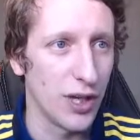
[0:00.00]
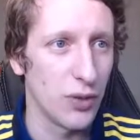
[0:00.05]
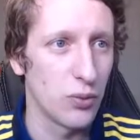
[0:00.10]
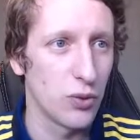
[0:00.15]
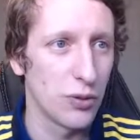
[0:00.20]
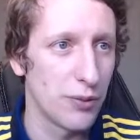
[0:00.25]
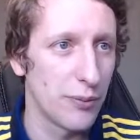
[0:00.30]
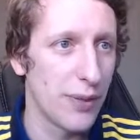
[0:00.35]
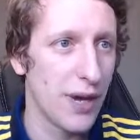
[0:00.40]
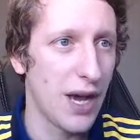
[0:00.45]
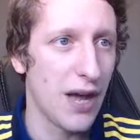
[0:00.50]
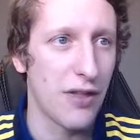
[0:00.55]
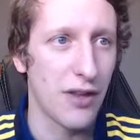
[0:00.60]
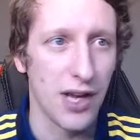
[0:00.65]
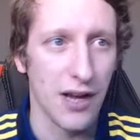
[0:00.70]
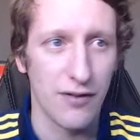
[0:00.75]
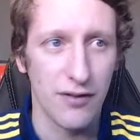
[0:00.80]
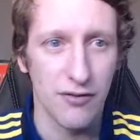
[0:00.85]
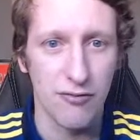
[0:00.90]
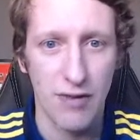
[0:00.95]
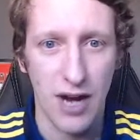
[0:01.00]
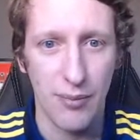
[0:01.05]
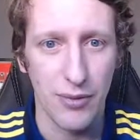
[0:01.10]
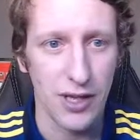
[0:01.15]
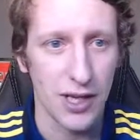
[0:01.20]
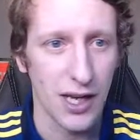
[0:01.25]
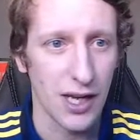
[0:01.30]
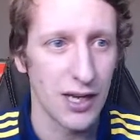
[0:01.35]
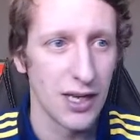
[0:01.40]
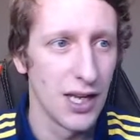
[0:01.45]
would be better than having Rami
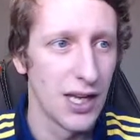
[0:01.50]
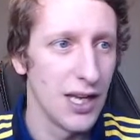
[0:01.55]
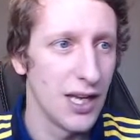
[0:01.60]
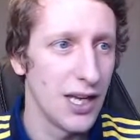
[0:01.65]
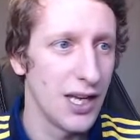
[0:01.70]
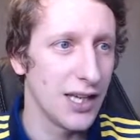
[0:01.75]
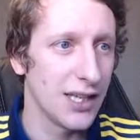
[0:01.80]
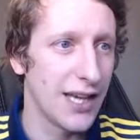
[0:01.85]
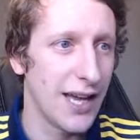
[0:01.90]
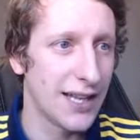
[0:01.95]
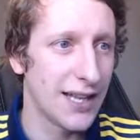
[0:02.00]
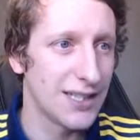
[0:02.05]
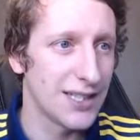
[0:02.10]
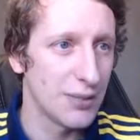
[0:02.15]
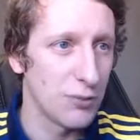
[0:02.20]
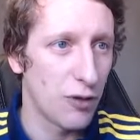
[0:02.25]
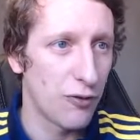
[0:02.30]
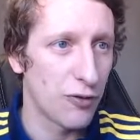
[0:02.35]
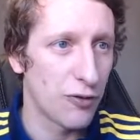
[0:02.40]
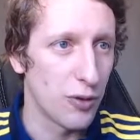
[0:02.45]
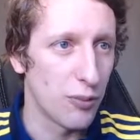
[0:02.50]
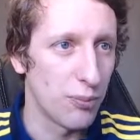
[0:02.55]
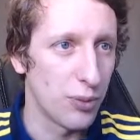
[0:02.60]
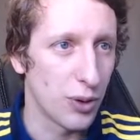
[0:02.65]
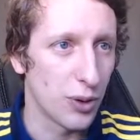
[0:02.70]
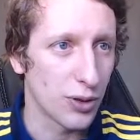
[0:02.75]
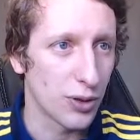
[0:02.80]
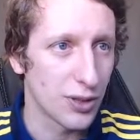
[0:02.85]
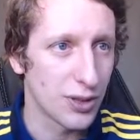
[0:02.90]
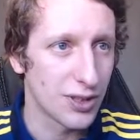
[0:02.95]
in. It gets him off the
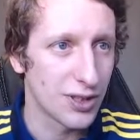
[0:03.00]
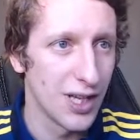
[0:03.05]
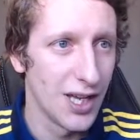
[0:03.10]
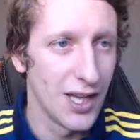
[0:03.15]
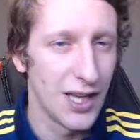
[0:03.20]
books.